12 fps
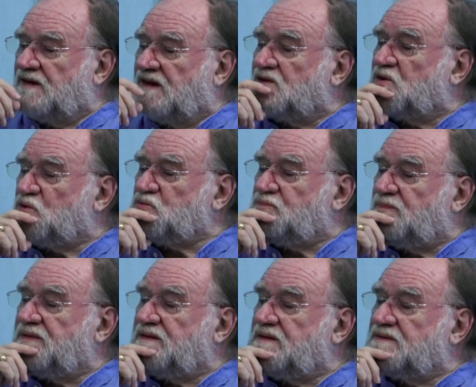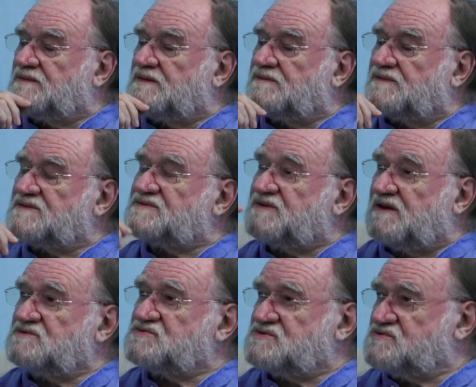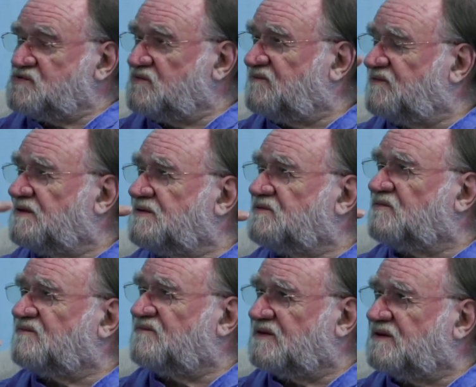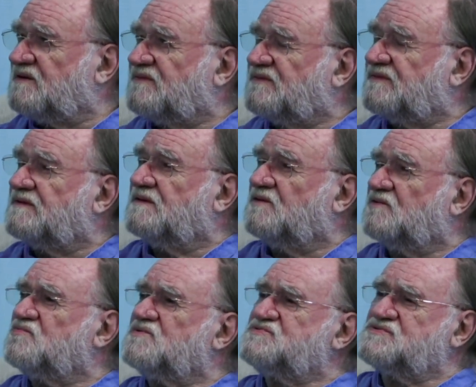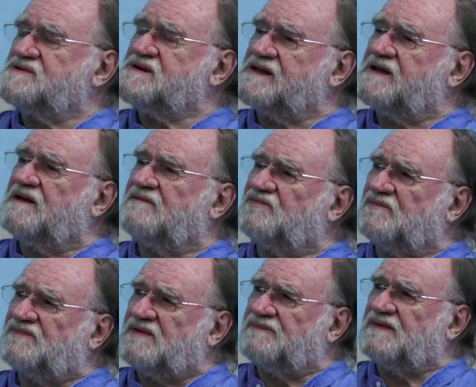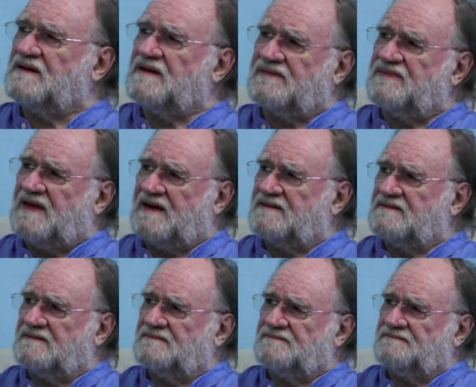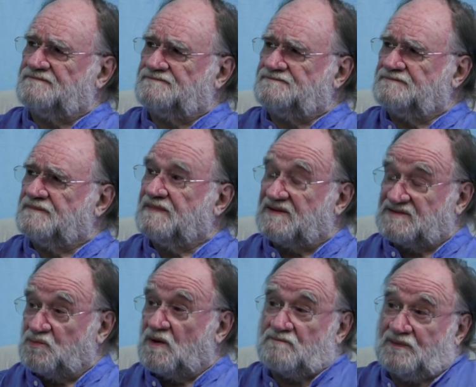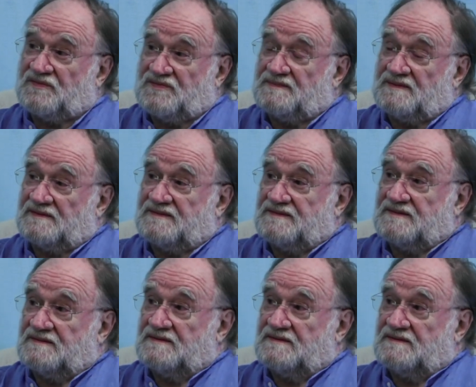it could be that this tension you feel in your face originally came from something like that. That's one possibility.